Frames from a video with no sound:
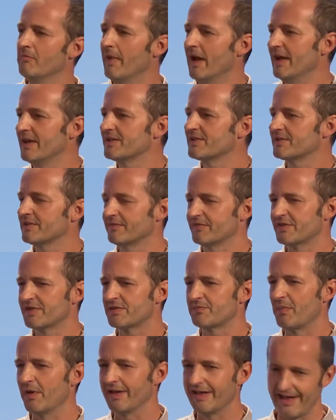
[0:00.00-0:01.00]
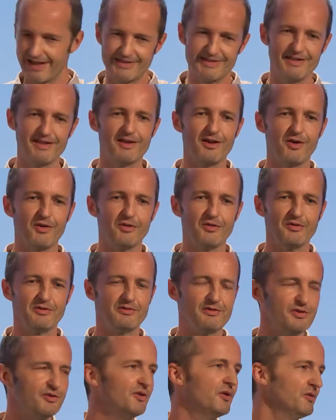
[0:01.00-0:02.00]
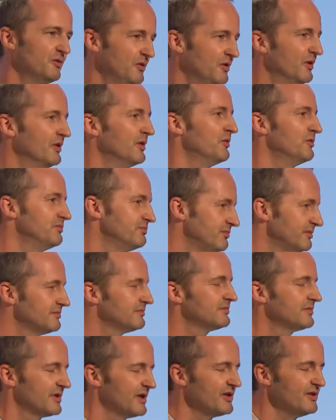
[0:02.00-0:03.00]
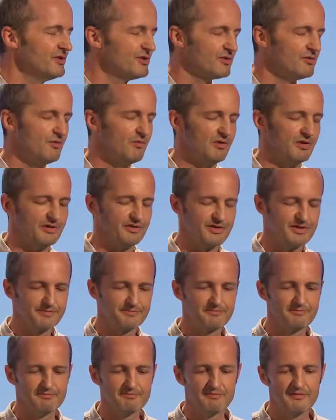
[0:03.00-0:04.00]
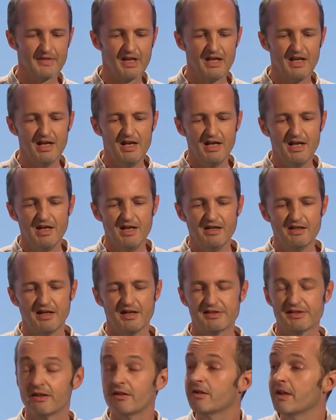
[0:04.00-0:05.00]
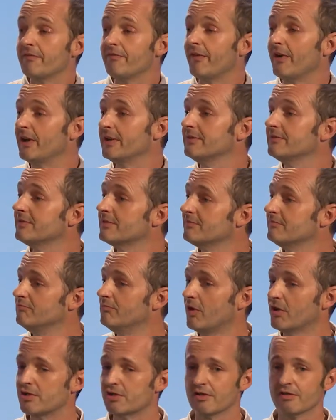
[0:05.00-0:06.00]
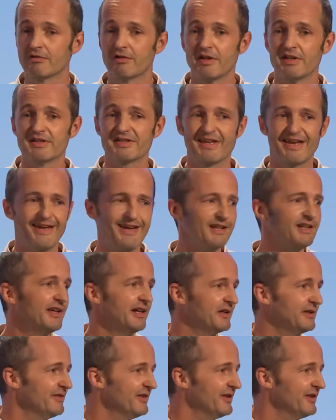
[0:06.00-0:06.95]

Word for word: mass of spaghetti code, you know, all the, the usual words. I said, okay, fine, modularize the hell out